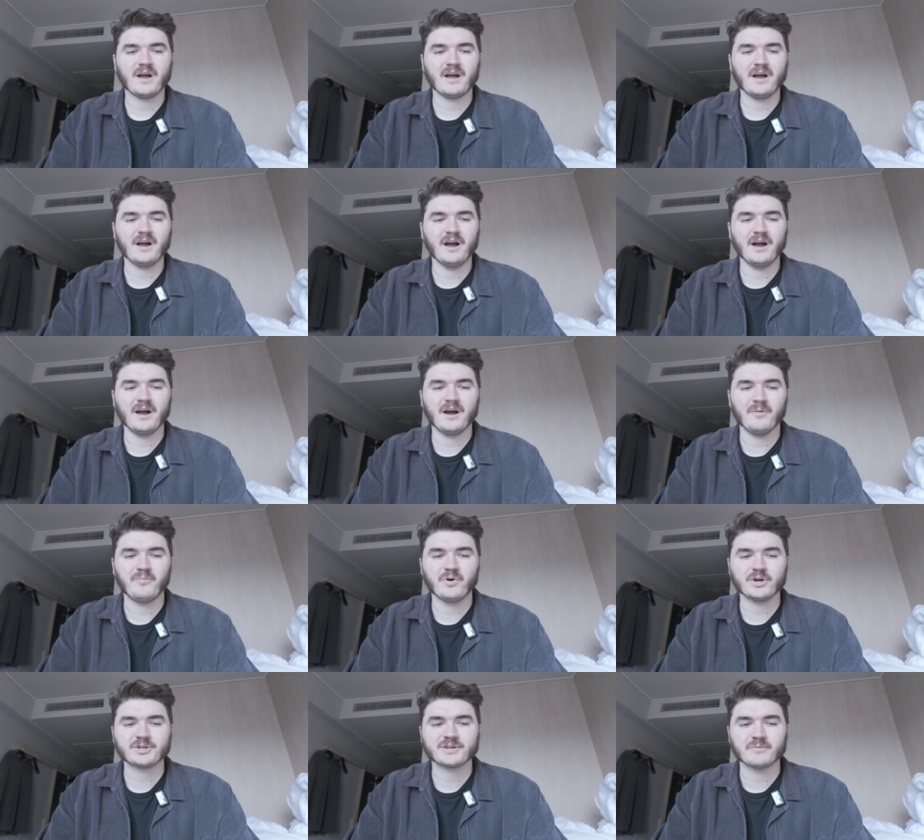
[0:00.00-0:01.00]
a, a
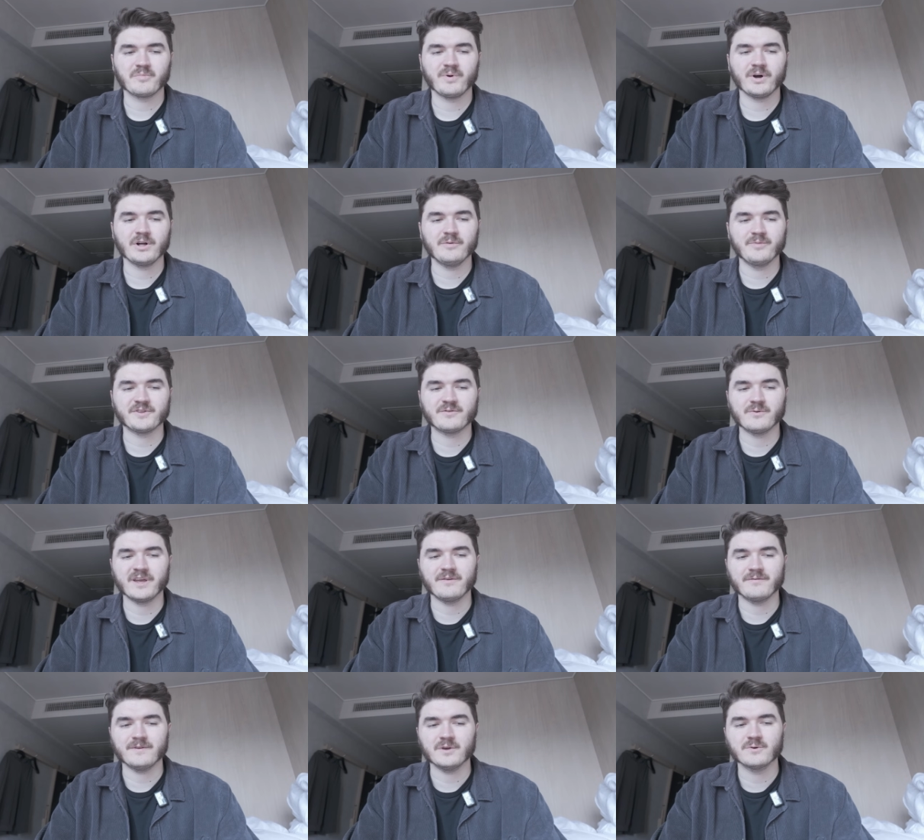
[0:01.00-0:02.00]
push and pull
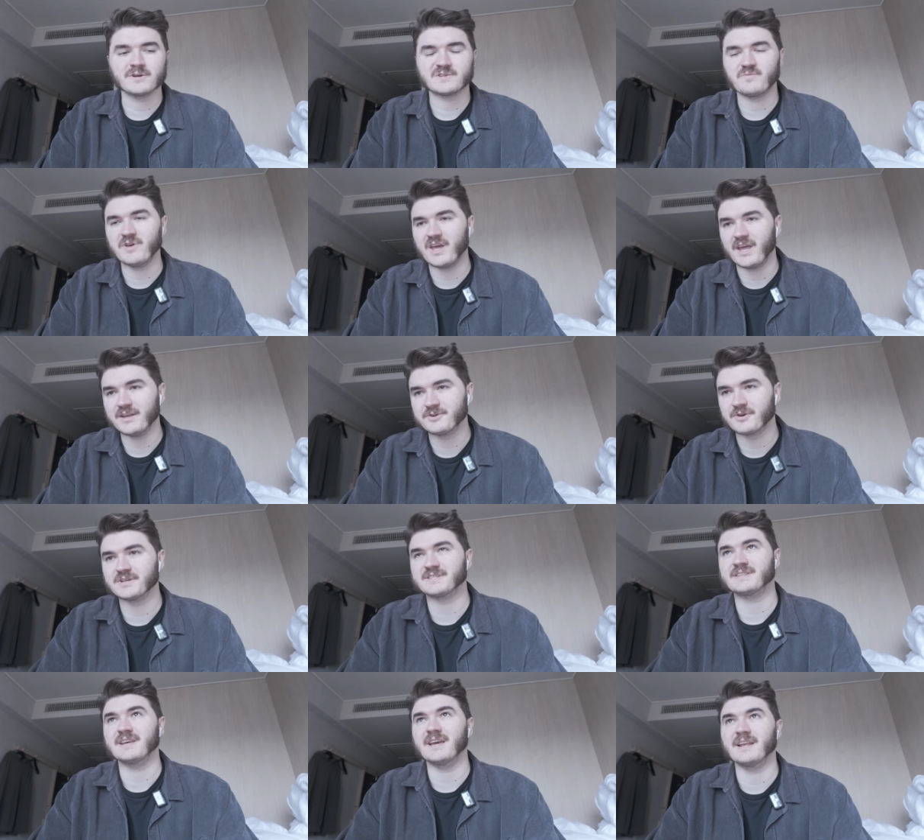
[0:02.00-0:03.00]
between viewers being
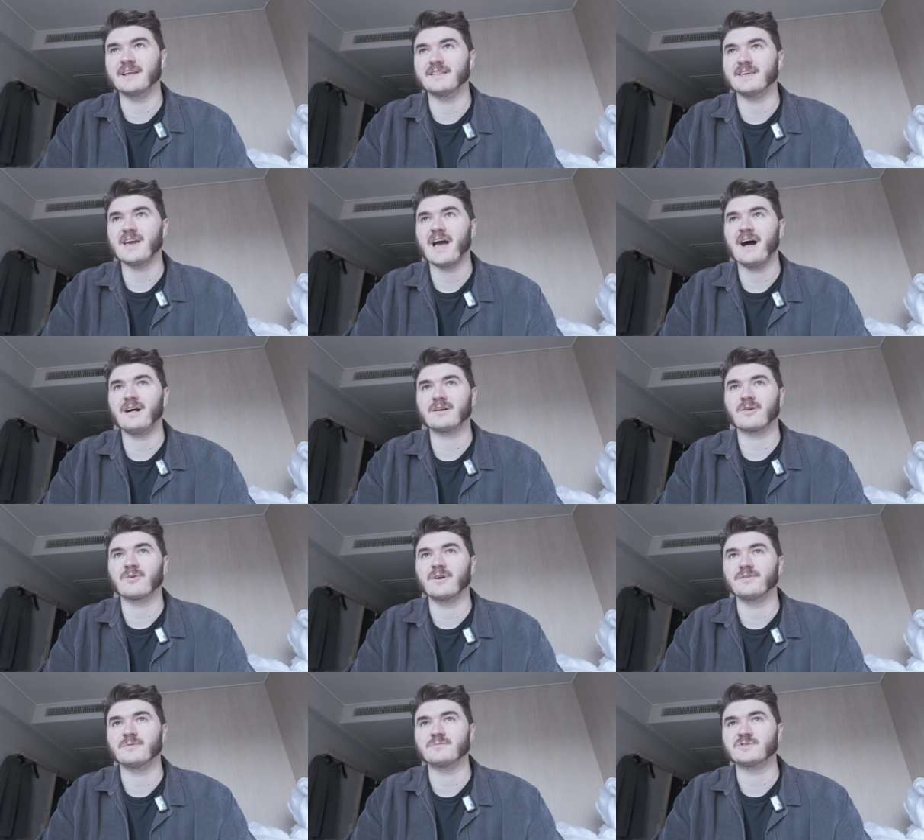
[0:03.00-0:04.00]
interested and the
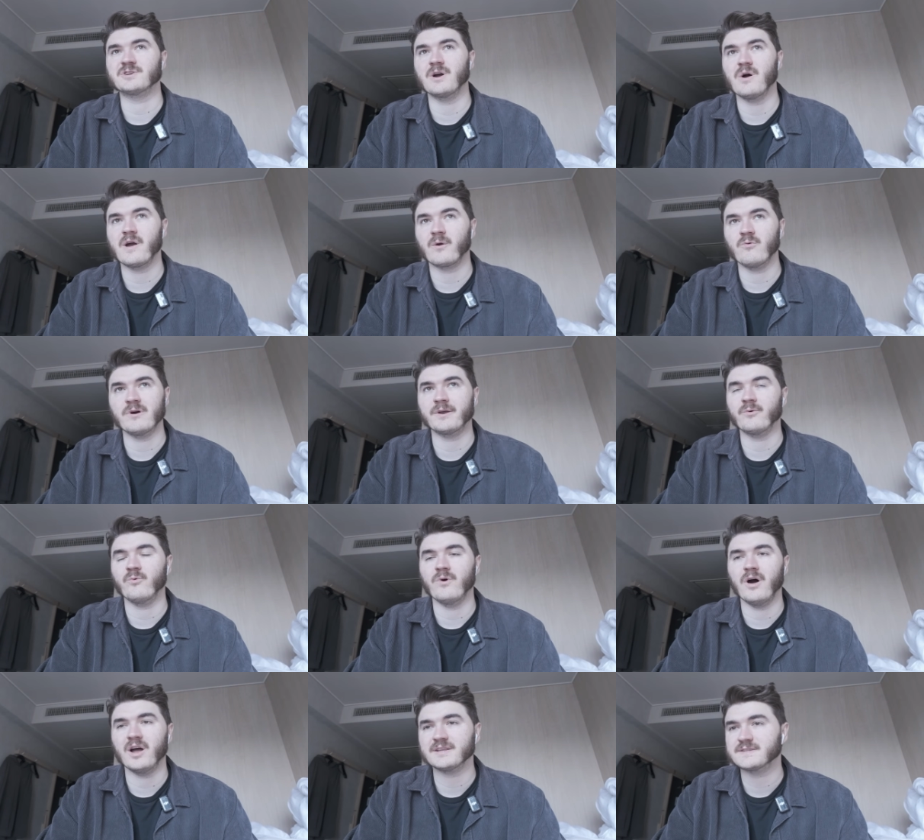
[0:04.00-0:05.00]
algorithm showing what it
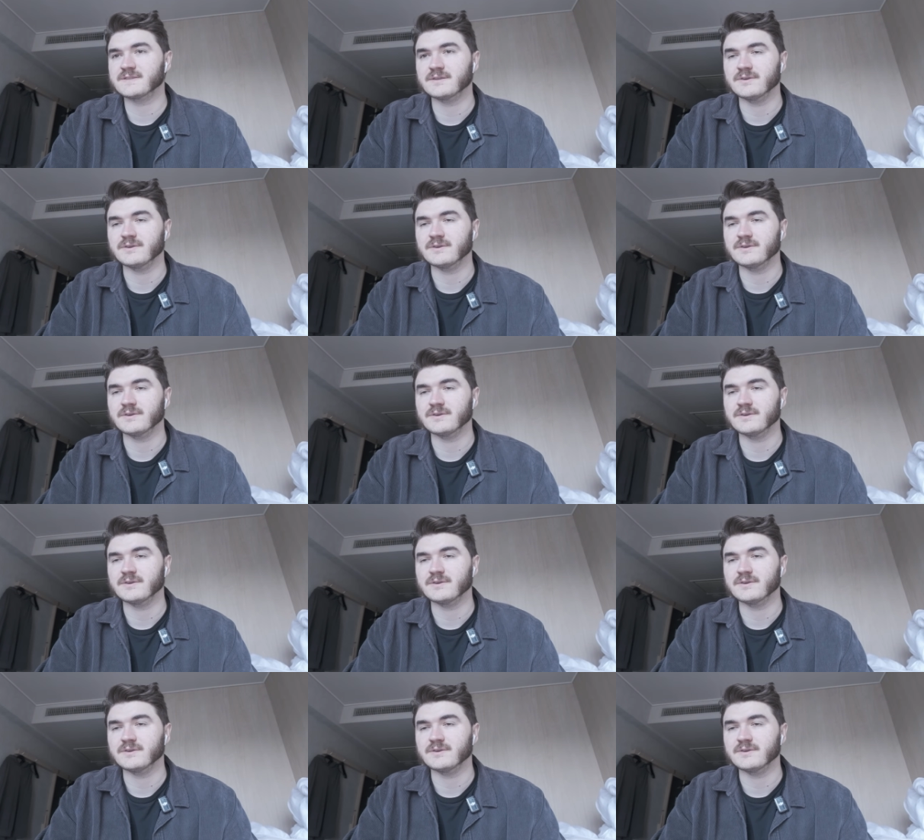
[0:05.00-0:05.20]
wants